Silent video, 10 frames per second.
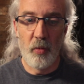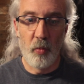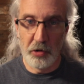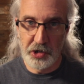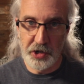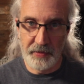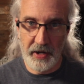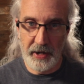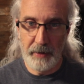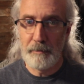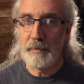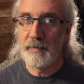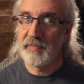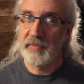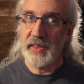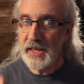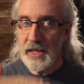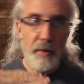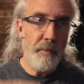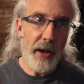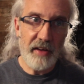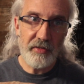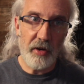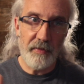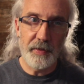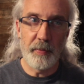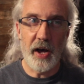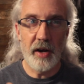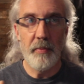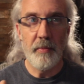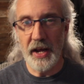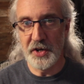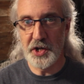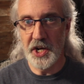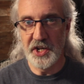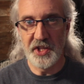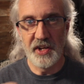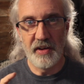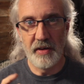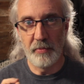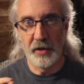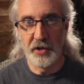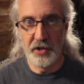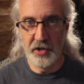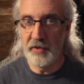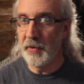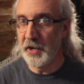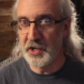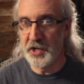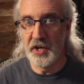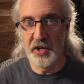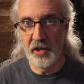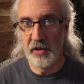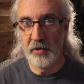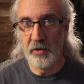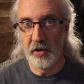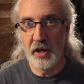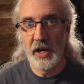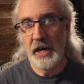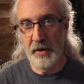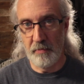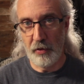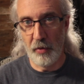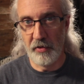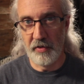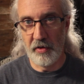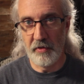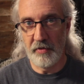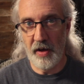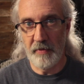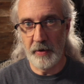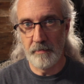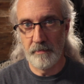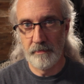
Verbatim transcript: worship night, mask off the bottom, and change the template just by changing the look in ProPresenter 7.